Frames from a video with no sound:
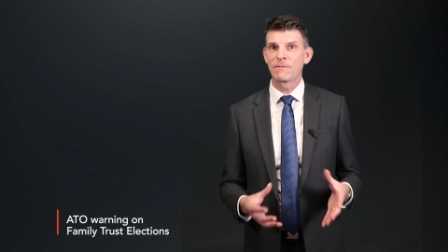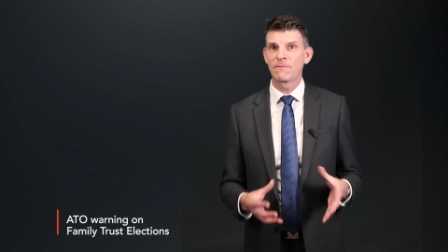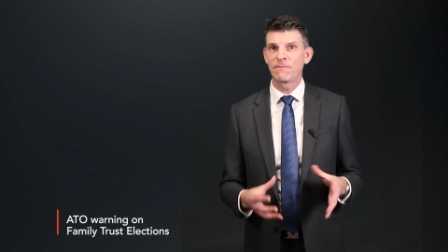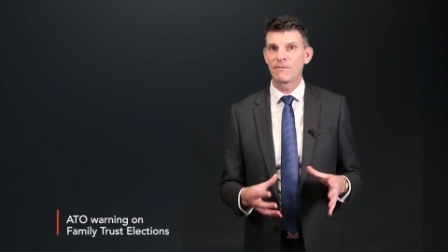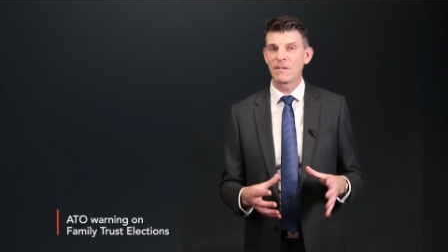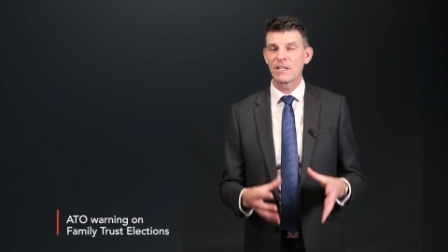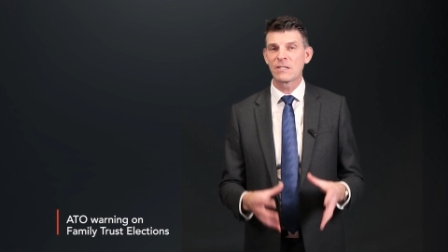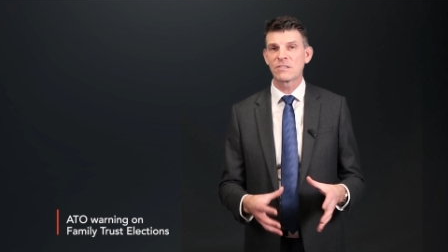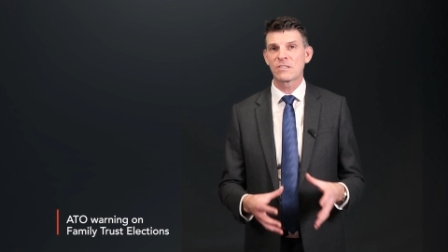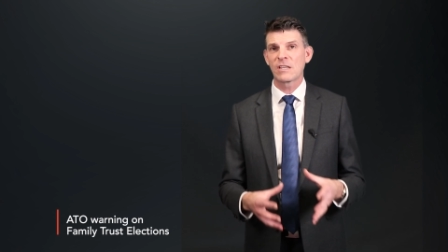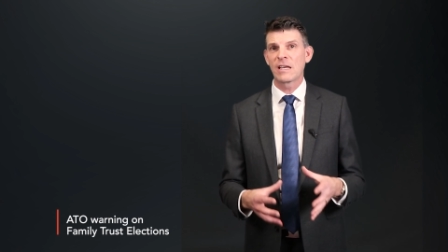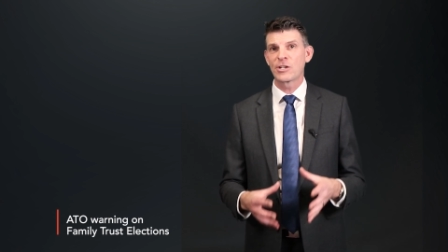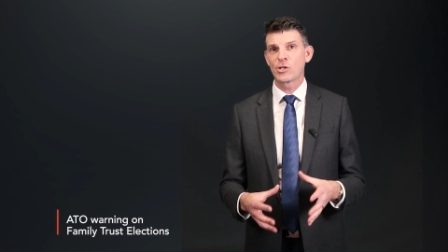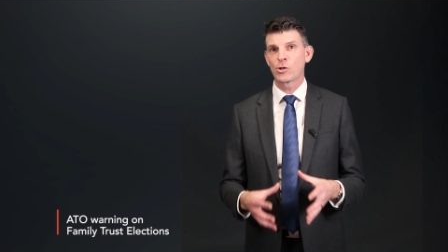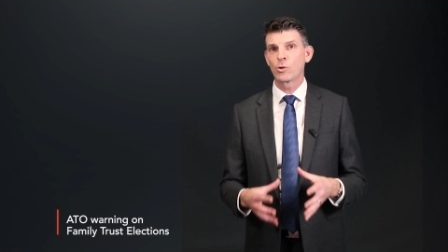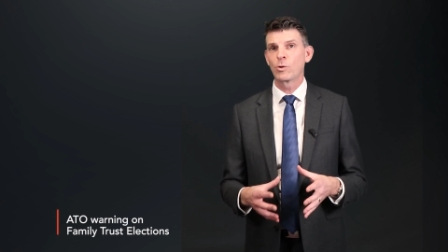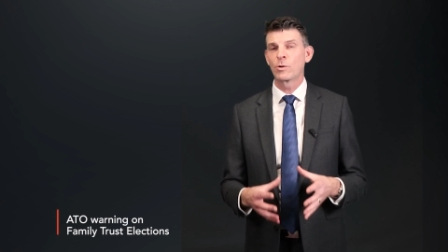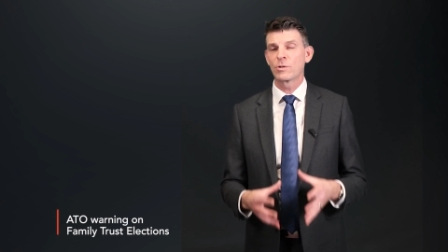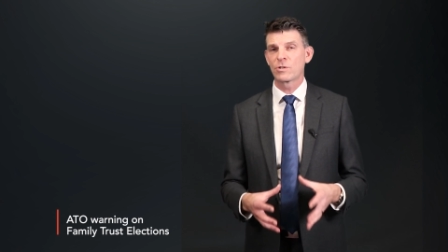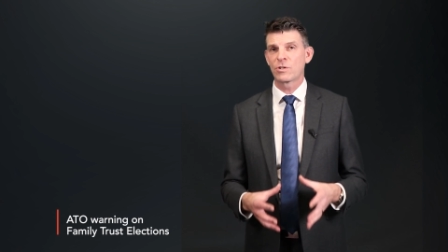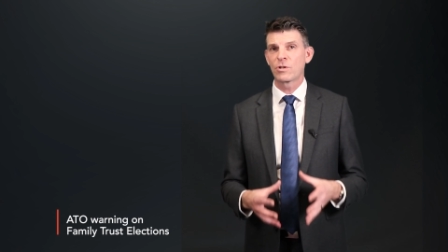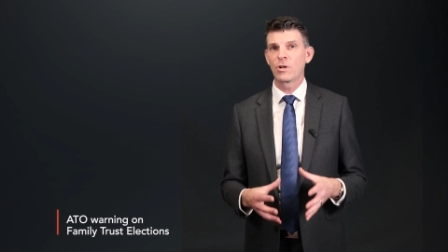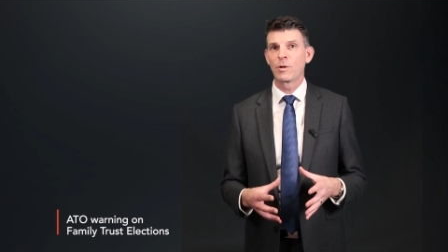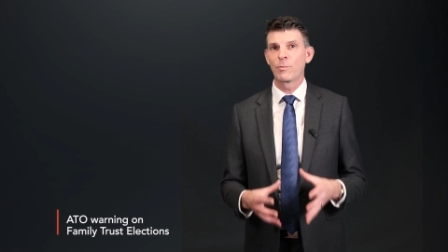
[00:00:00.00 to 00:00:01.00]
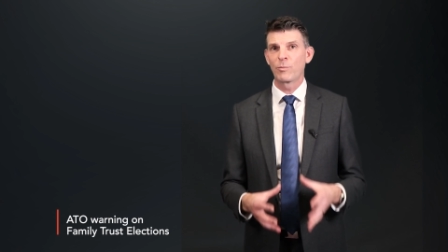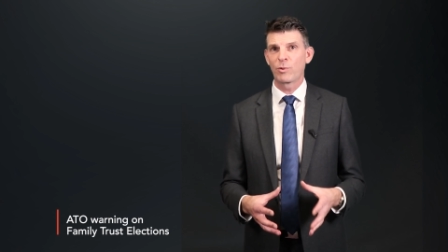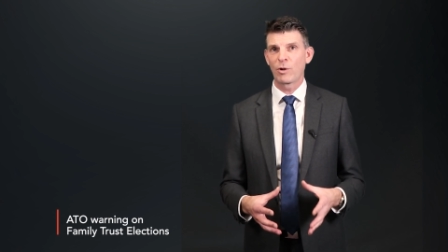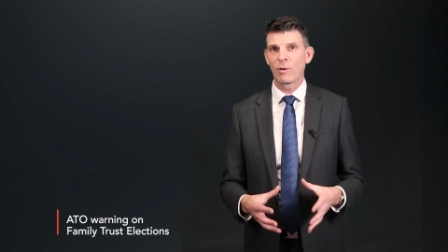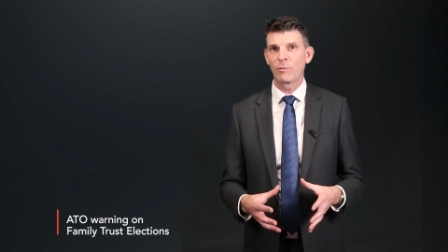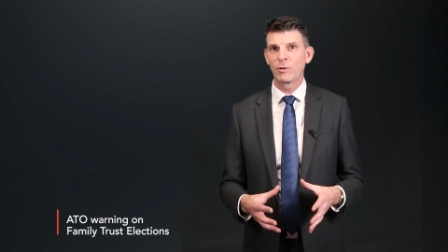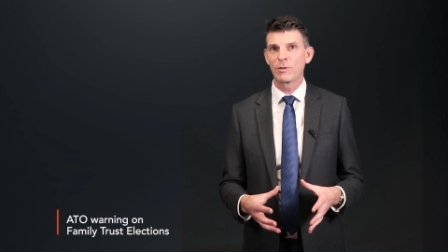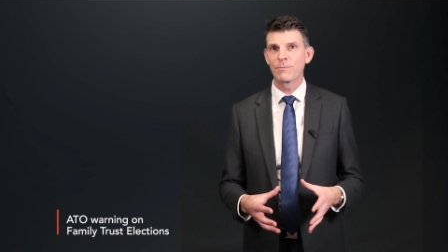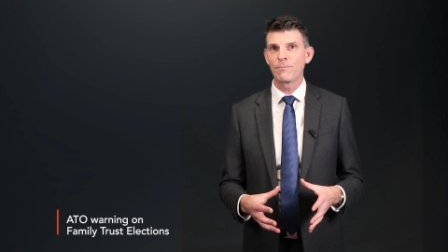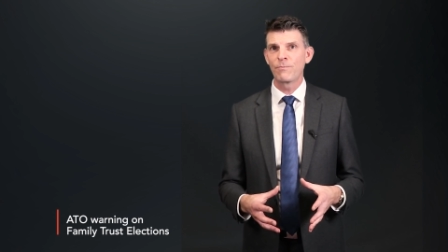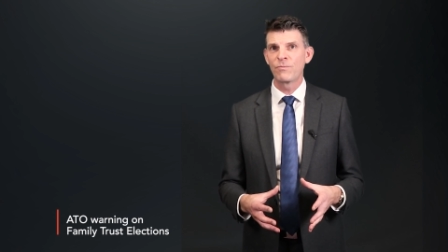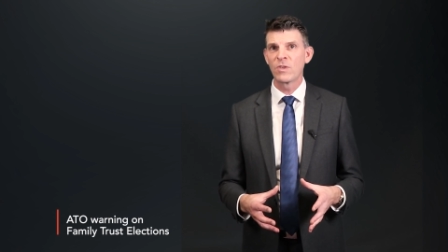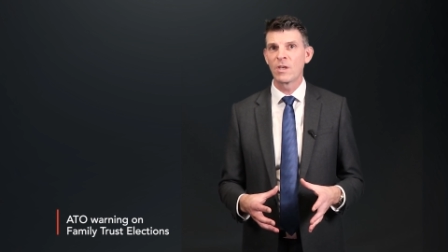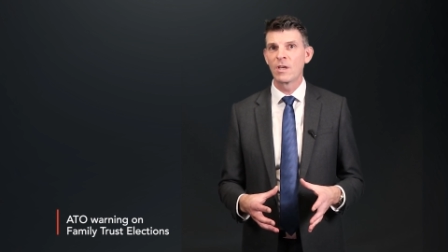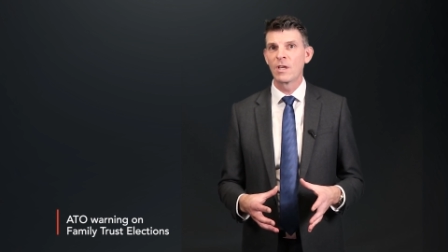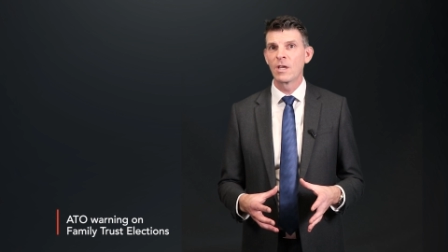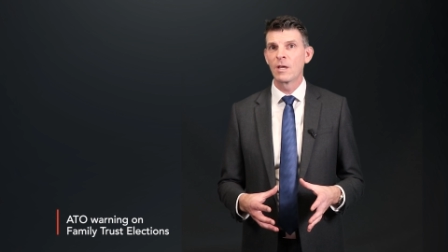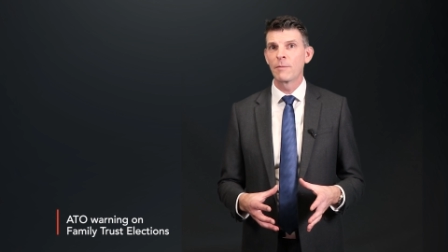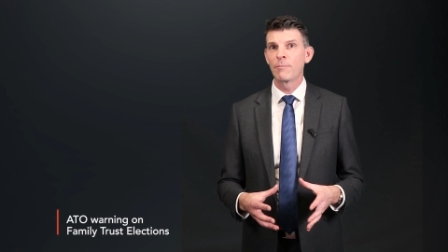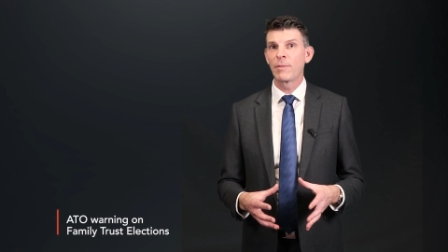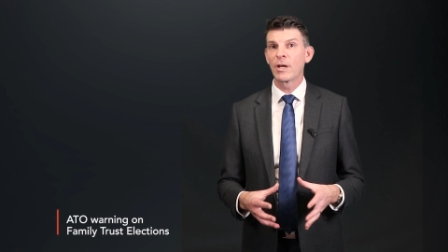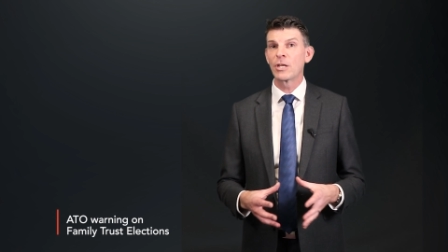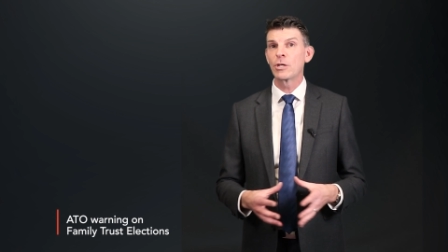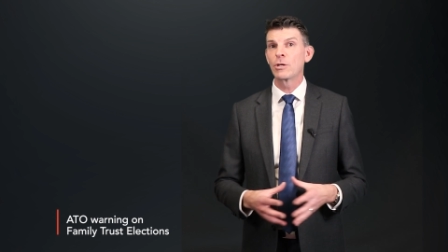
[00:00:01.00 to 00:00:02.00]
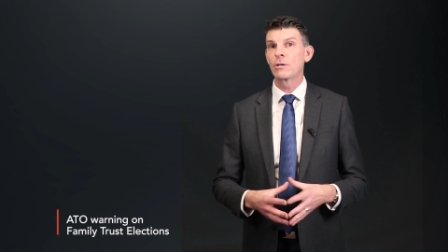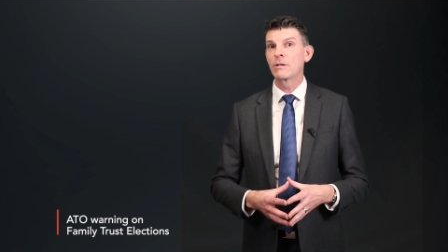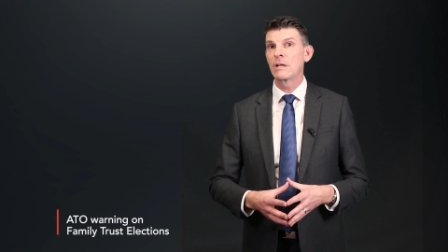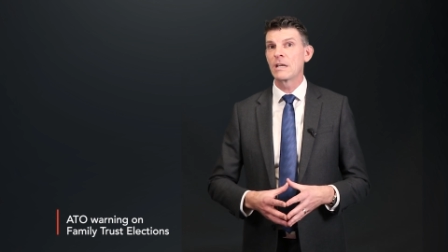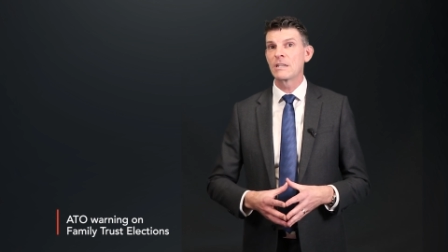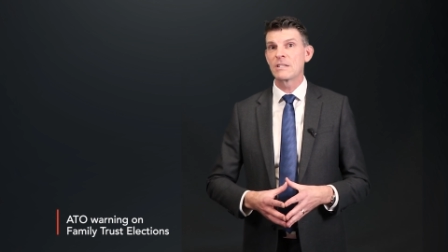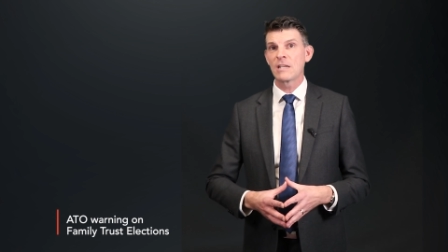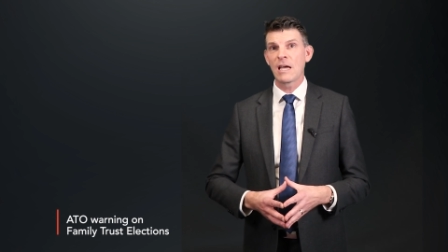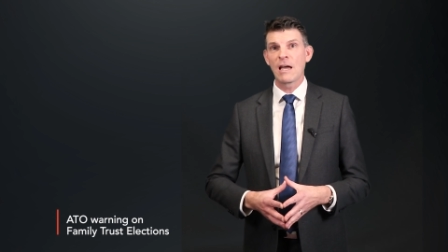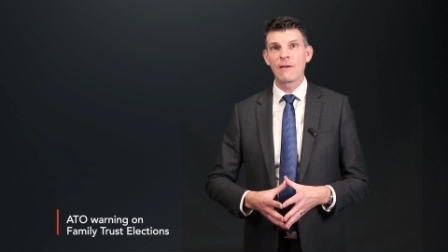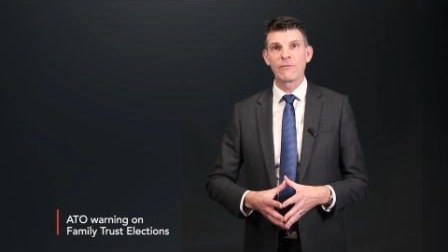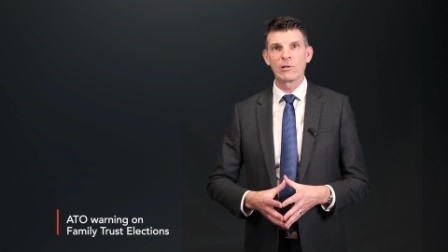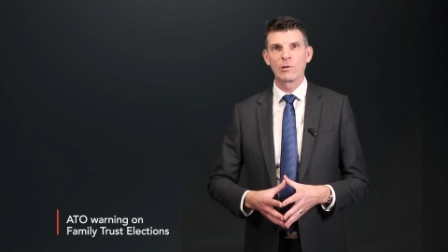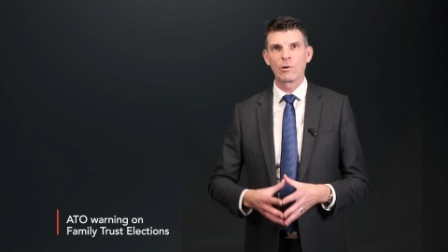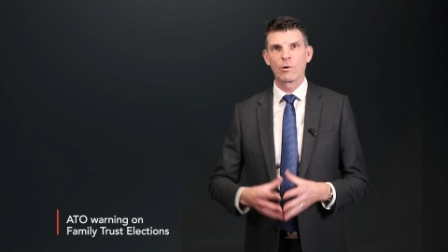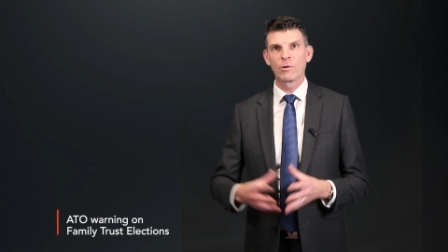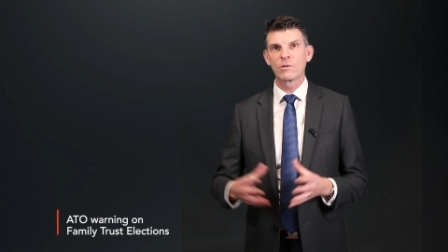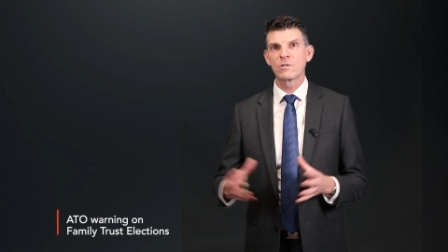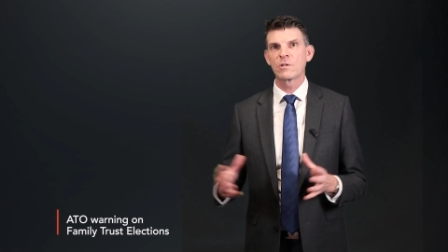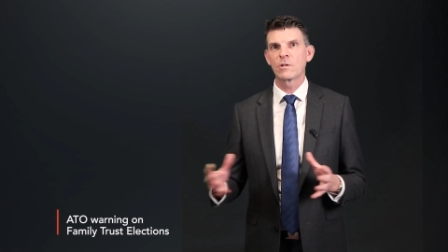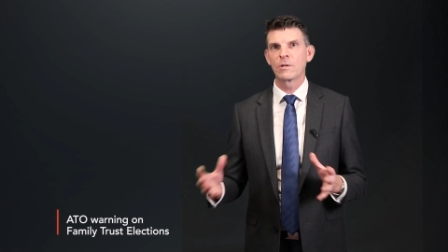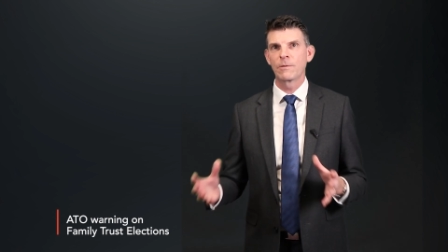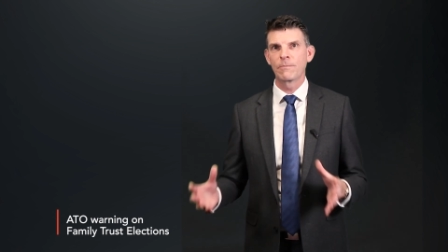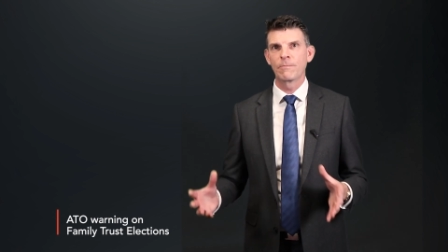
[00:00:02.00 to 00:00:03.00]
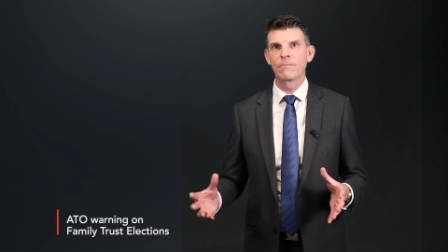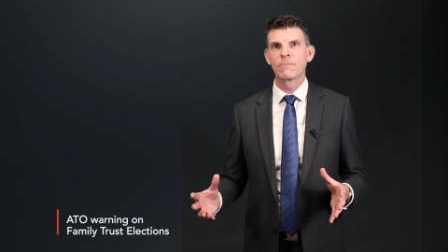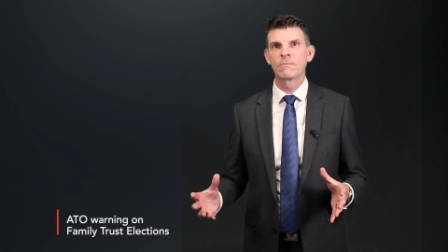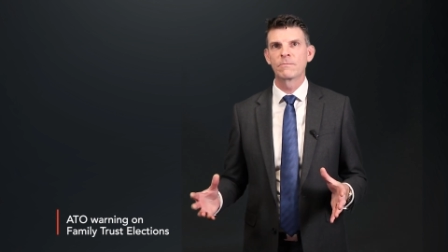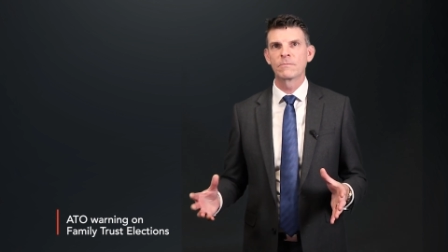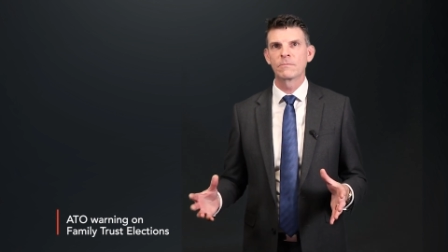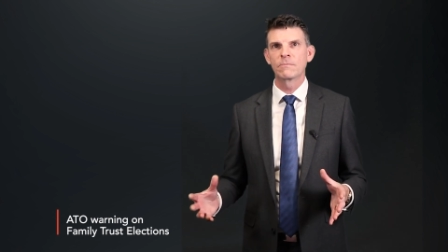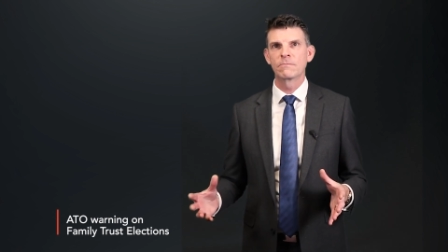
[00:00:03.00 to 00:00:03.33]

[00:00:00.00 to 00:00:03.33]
fix a short-term problem, but you need to have a long-term